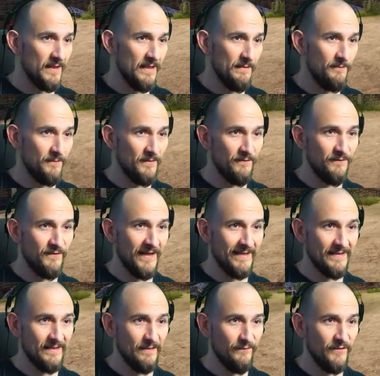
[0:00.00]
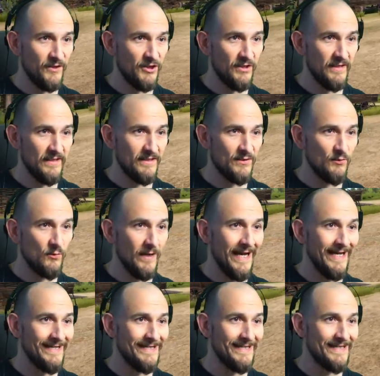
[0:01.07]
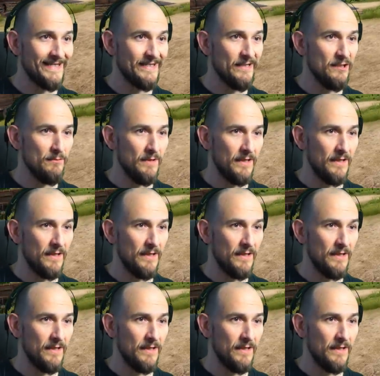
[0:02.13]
for about 15 minutes in the evening hours.